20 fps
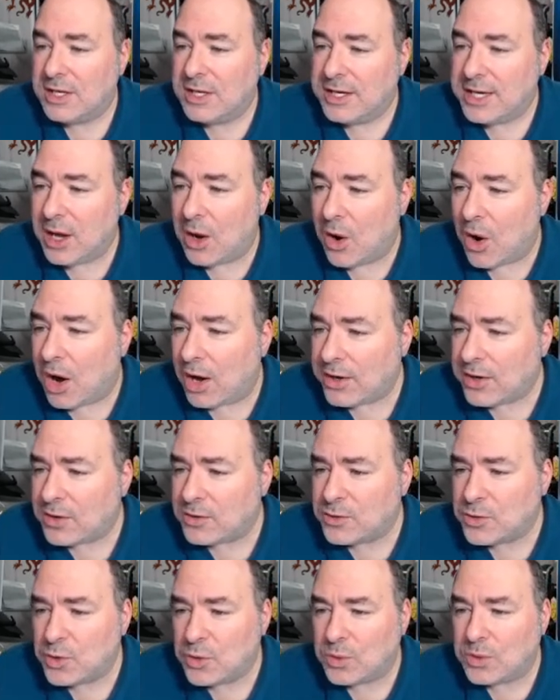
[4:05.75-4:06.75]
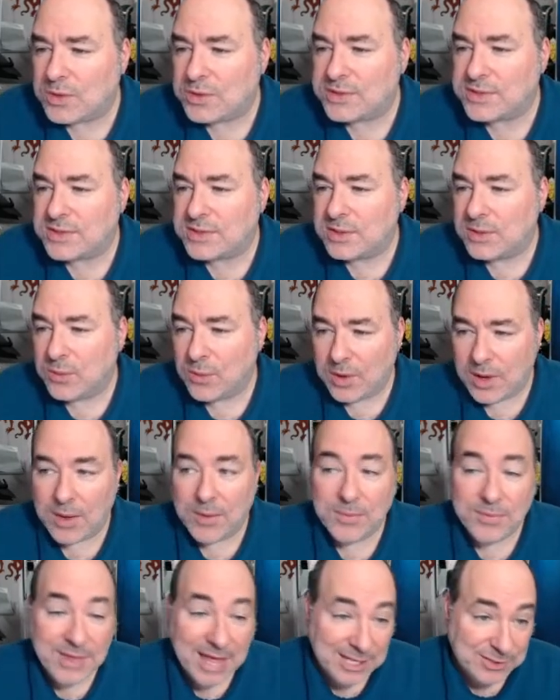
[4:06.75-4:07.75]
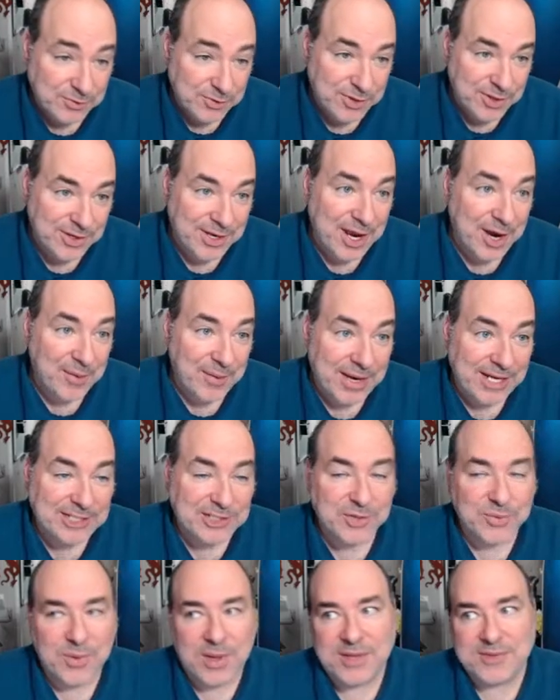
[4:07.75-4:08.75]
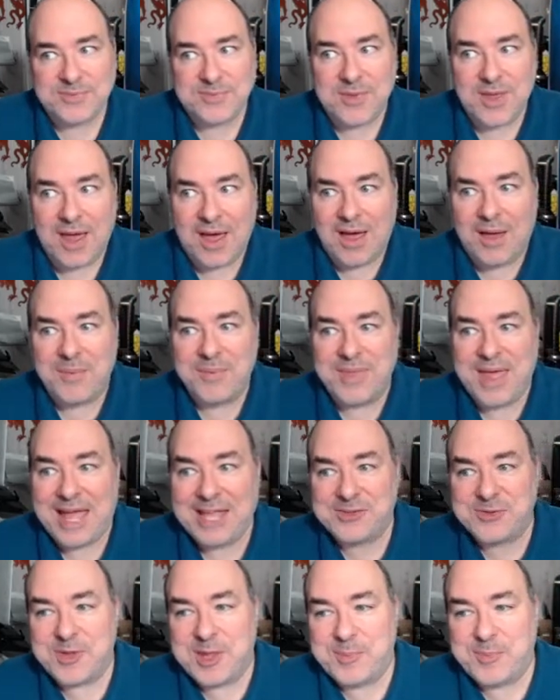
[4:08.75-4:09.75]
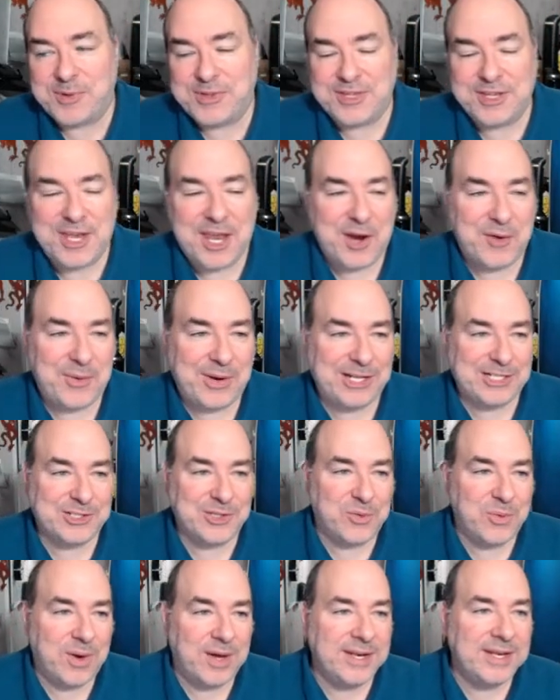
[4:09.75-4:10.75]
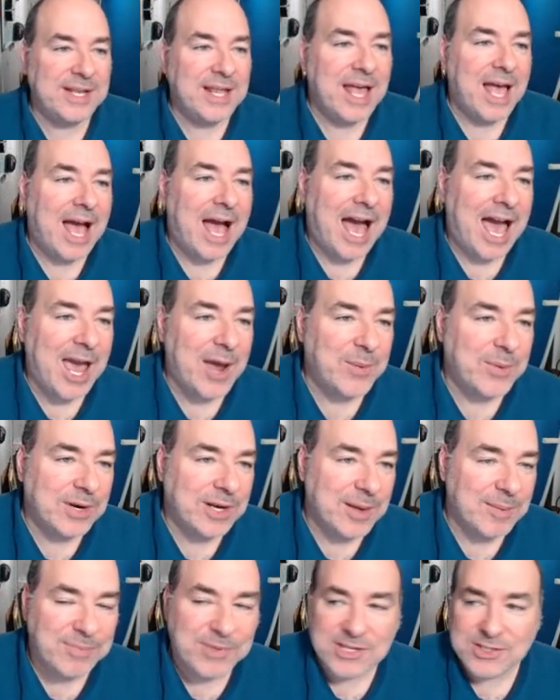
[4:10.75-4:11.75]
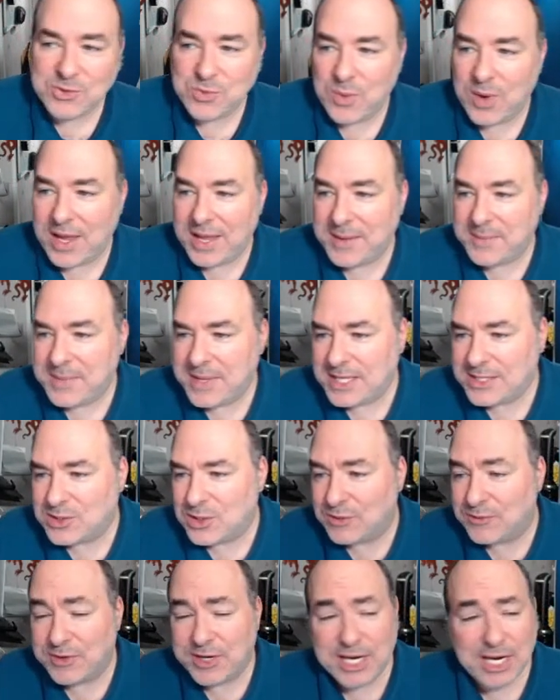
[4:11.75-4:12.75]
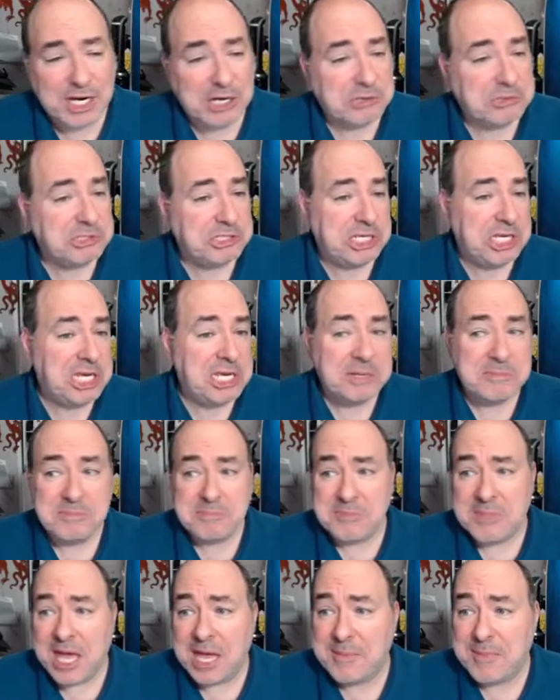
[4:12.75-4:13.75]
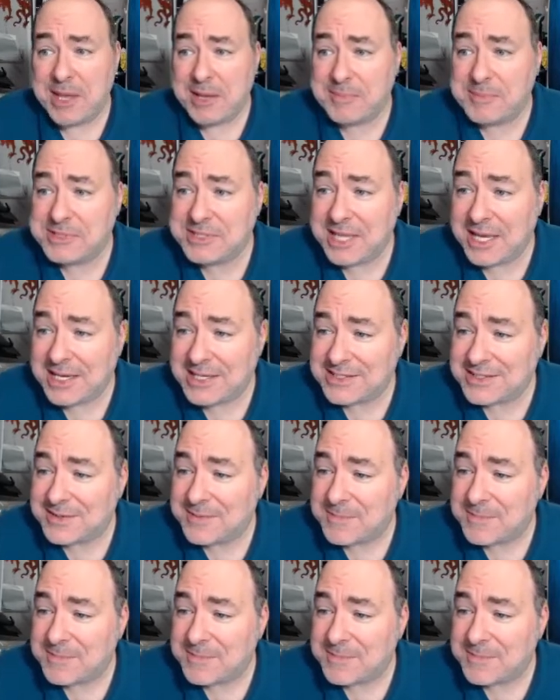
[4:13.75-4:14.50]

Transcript: Now, audio tools, that's where the narration was. Oh, that's where they put the narration one. I went up this way. It's over here. See, I make mistakes.